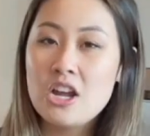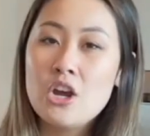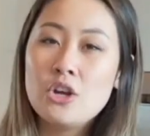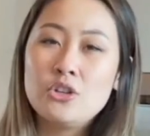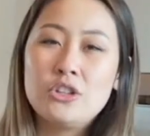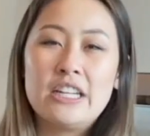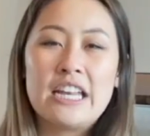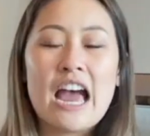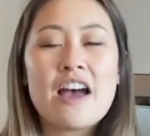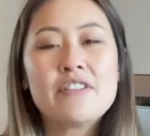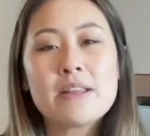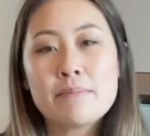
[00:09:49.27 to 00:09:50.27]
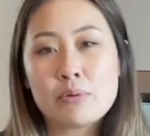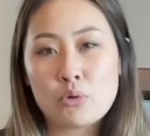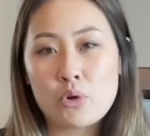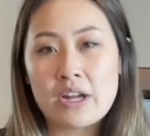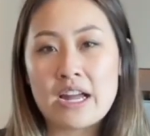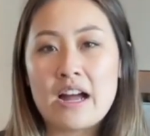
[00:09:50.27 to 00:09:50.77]
You need to have an
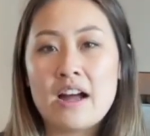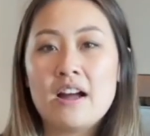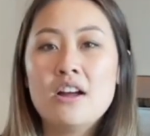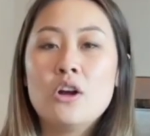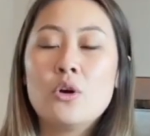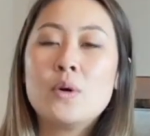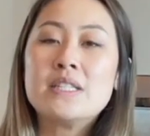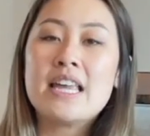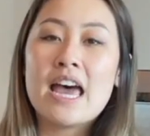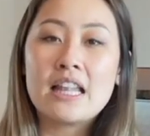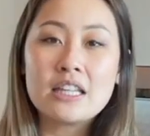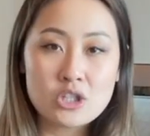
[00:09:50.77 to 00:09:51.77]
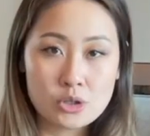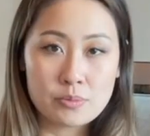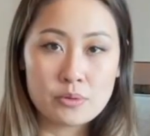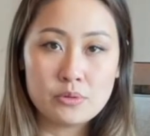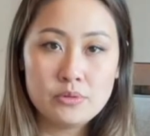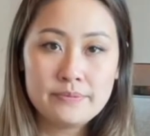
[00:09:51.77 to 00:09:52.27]
employer who is
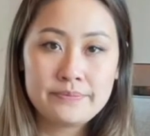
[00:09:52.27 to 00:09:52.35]
eligible